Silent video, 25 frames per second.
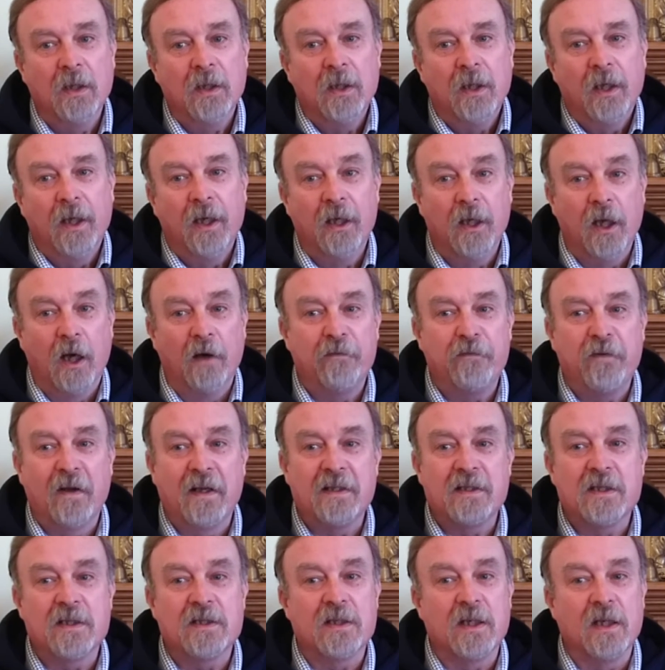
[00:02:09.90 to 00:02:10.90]
In our
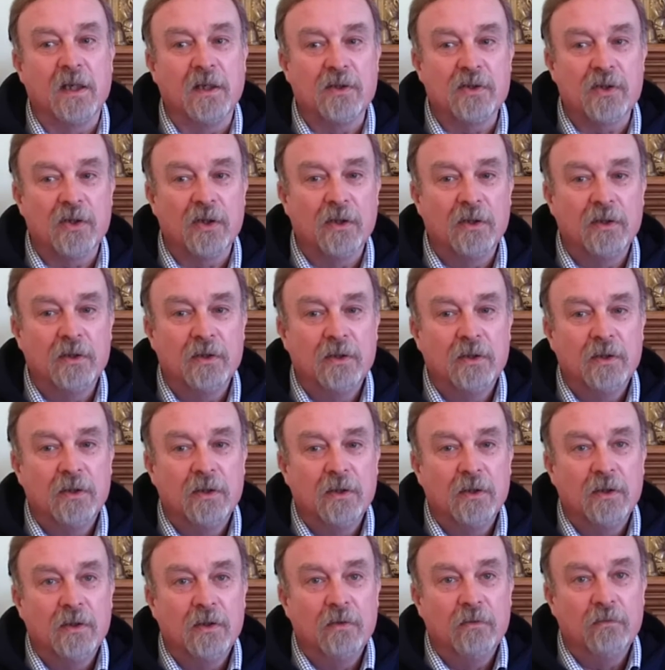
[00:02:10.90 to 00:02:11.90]
fantasies,
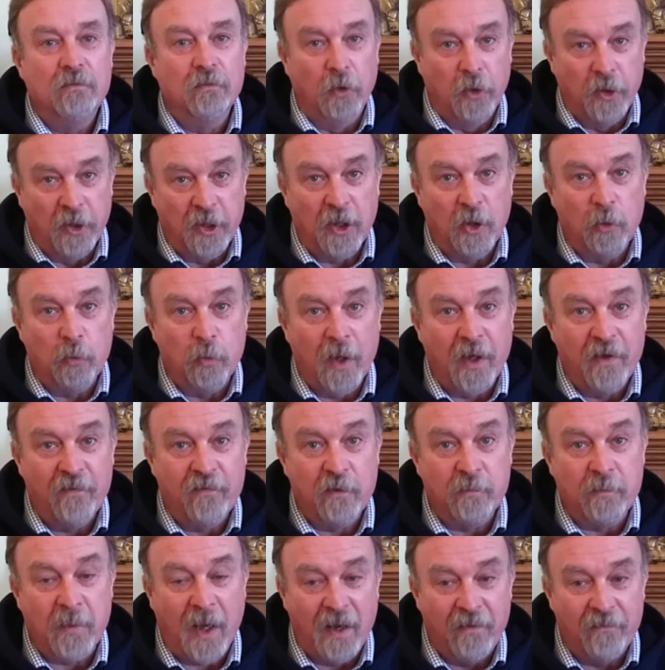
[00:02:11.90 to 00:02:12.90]
running away
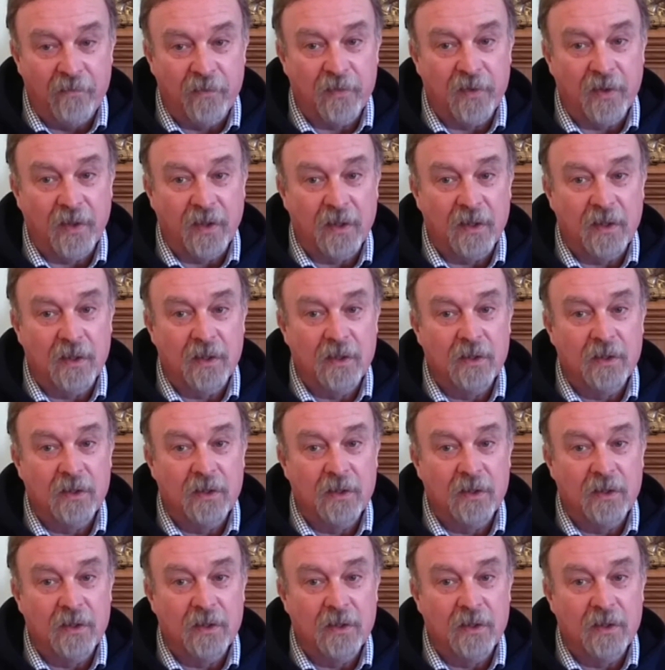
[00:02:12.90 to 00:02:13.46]
from everything